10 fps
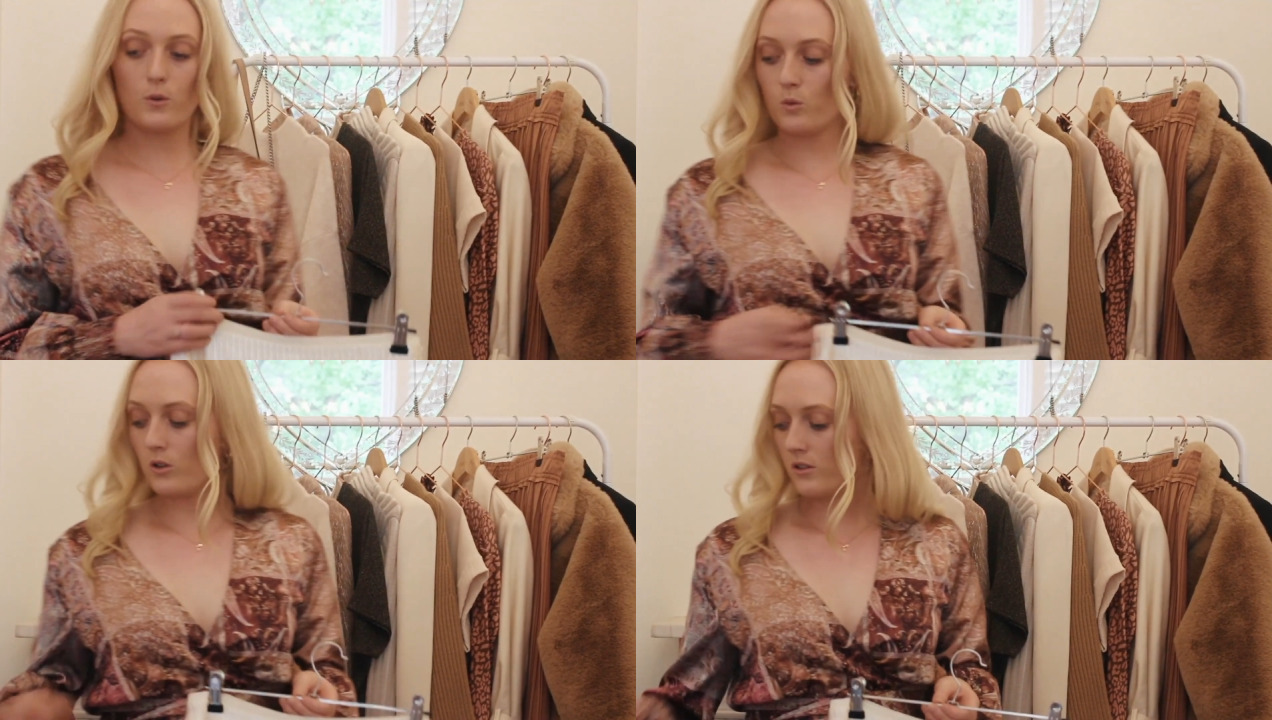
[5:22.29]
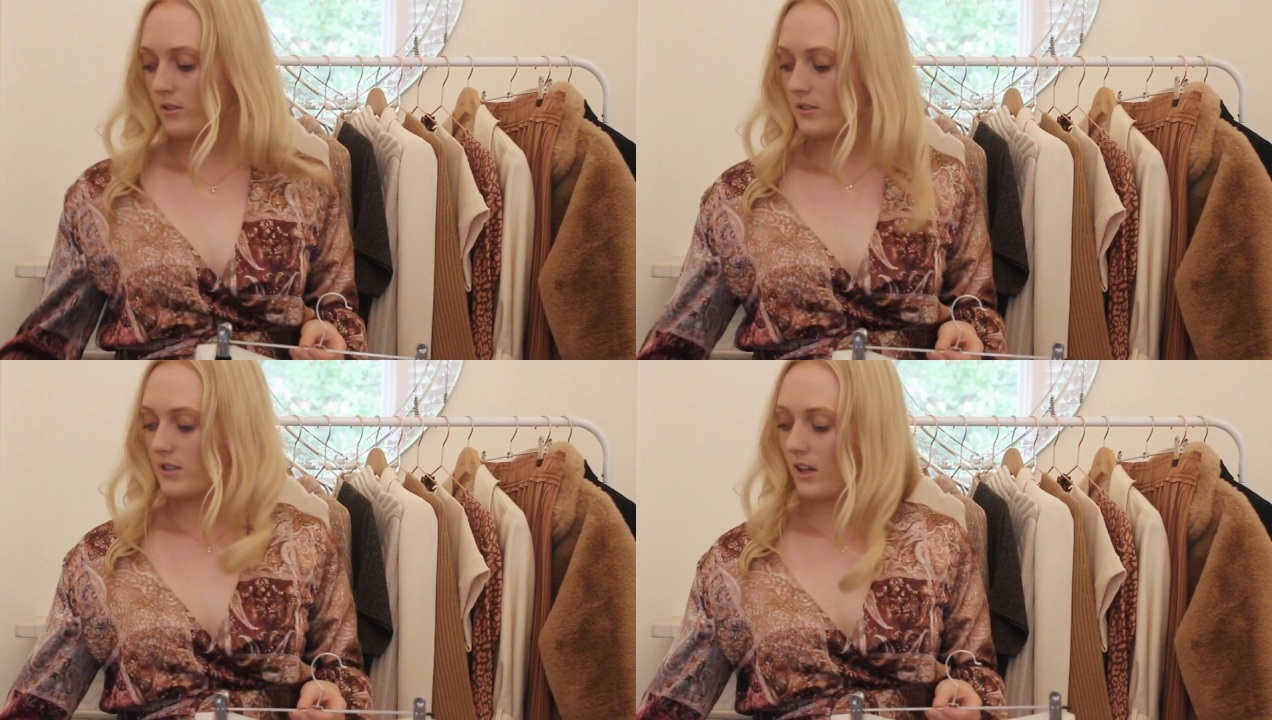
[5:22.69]
you
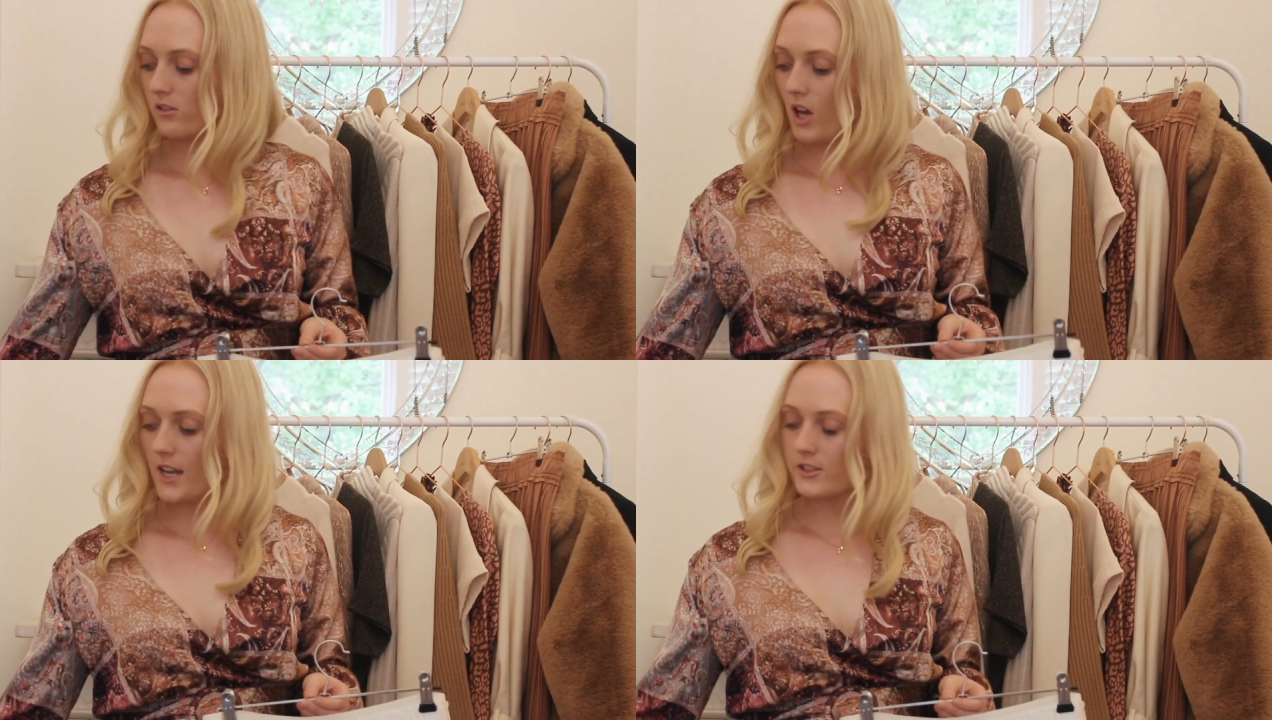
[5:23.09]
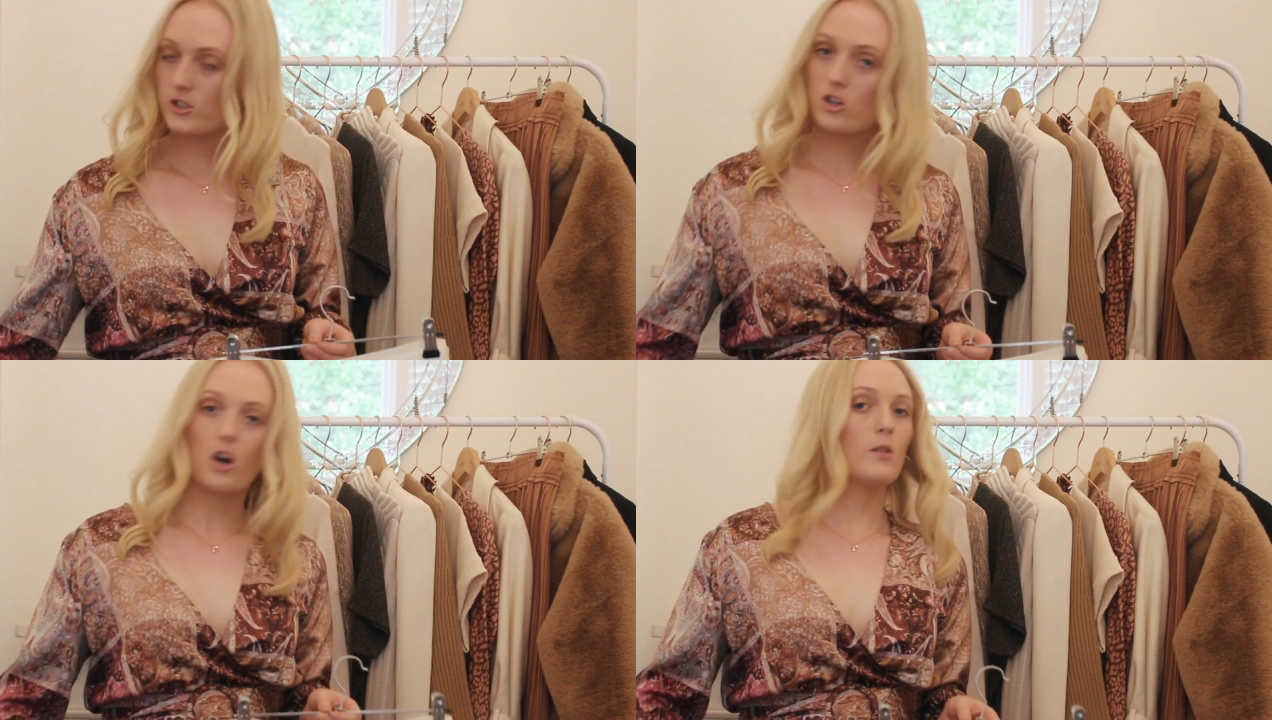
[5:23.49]
want a
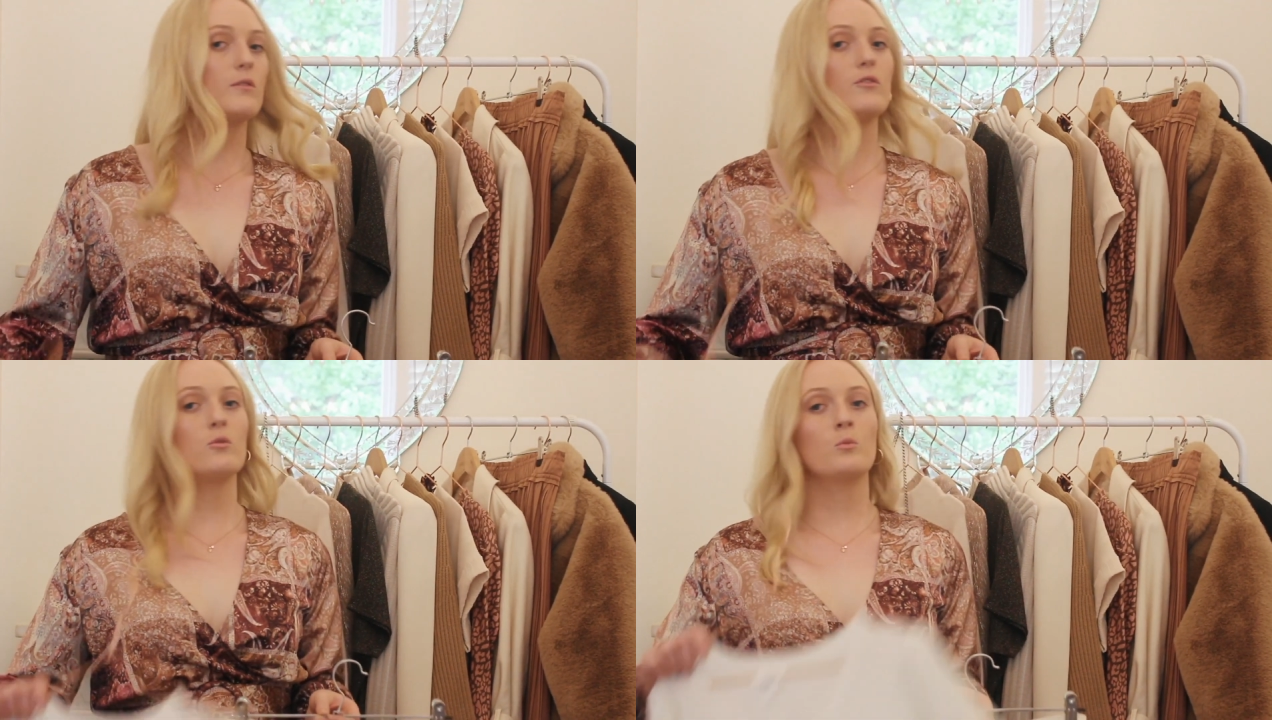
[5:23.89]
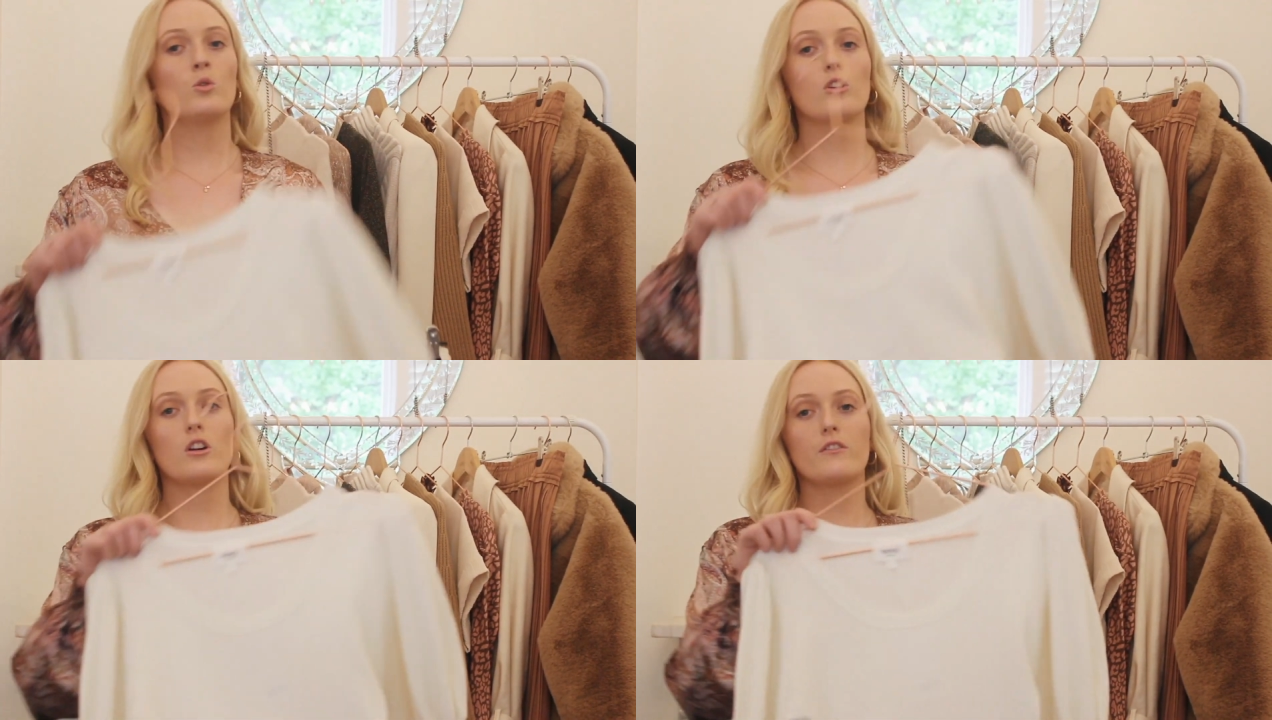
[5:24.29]
lighter top for
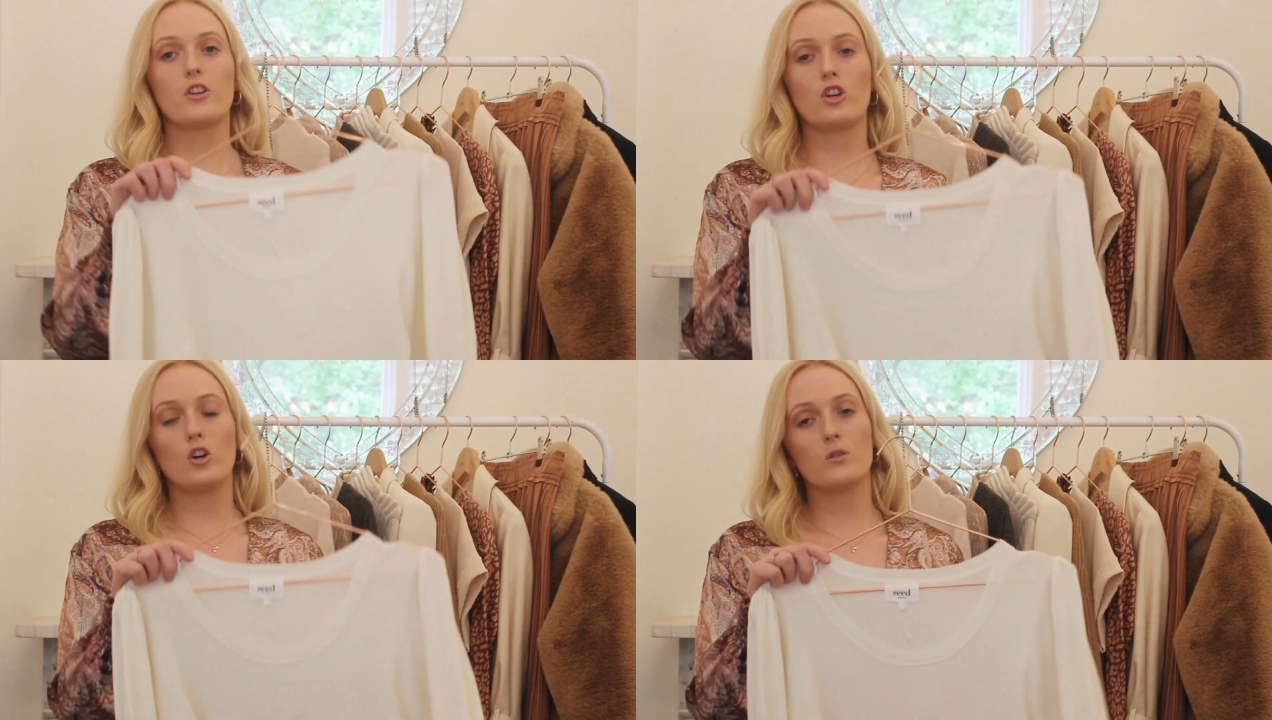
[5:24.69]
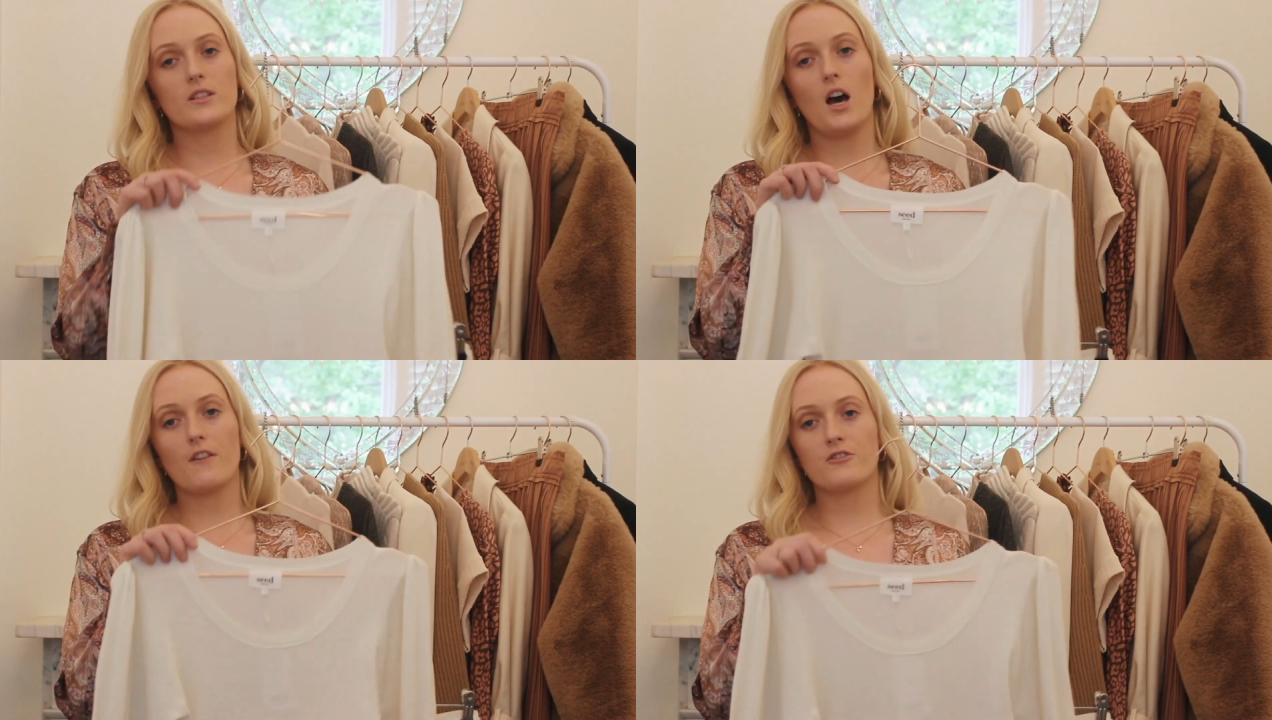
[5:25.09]
more of a
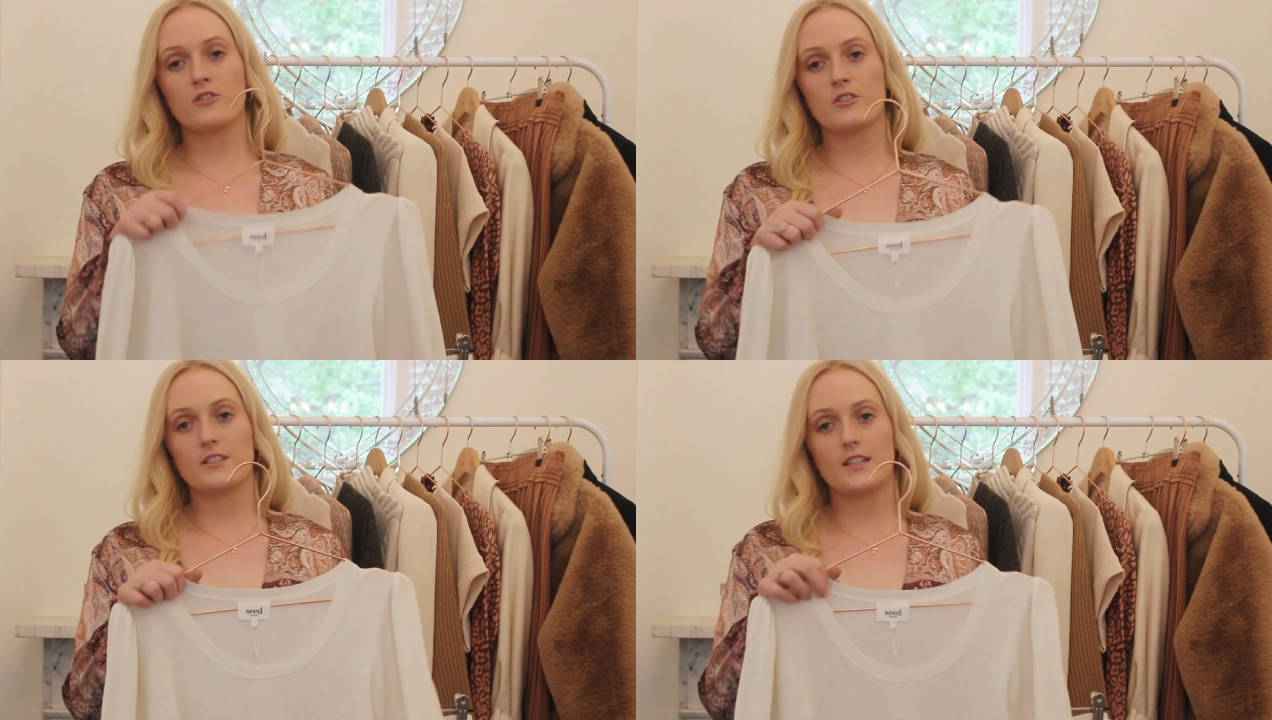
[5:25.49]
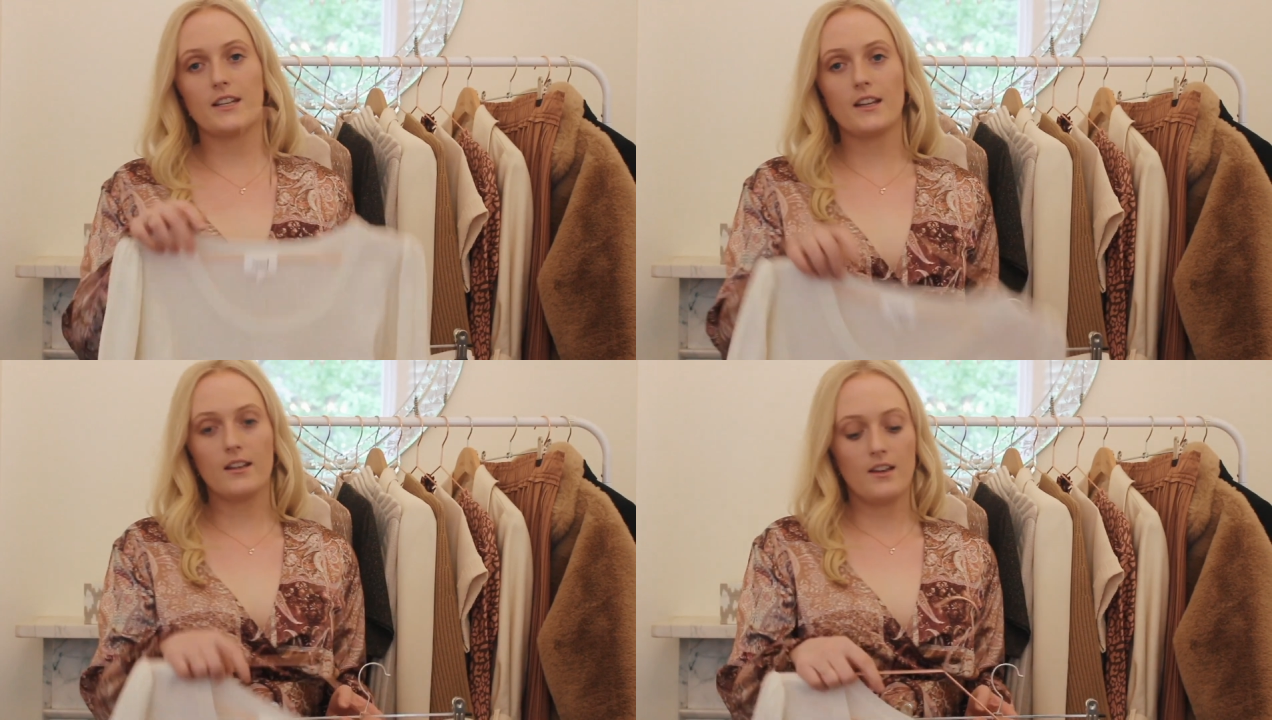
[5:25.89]
girl's afternoon
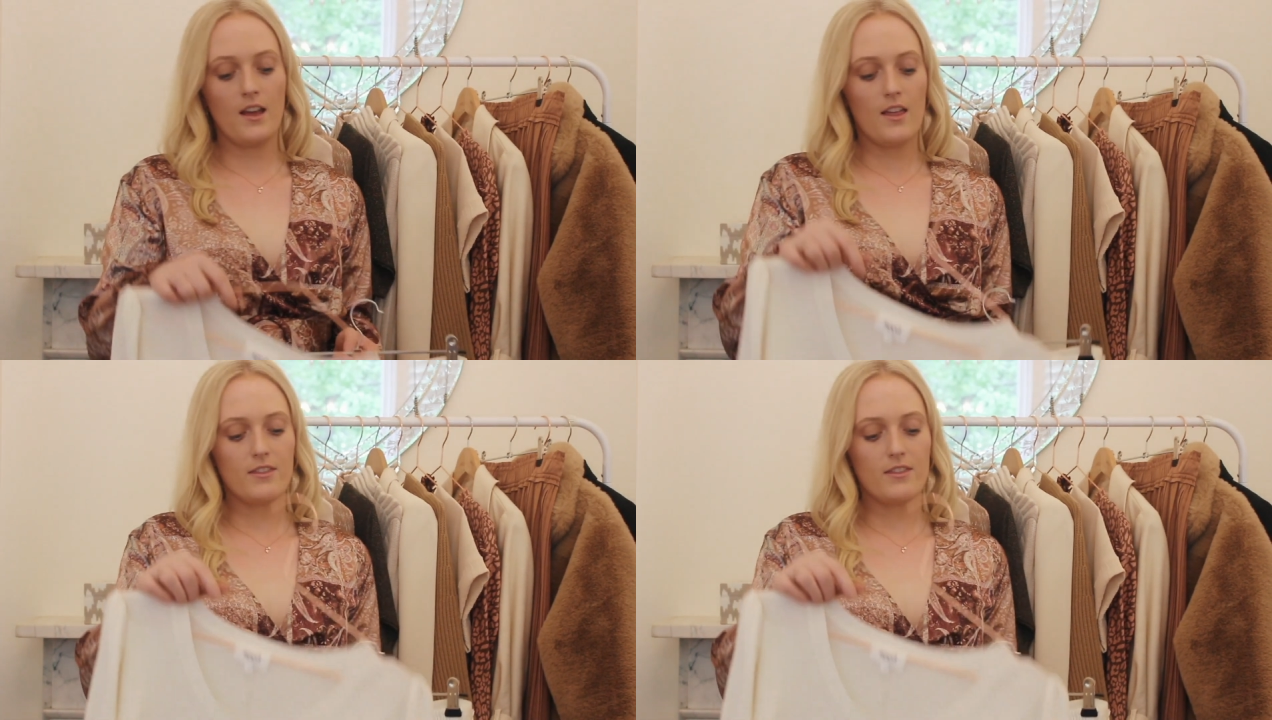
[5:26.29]
tea,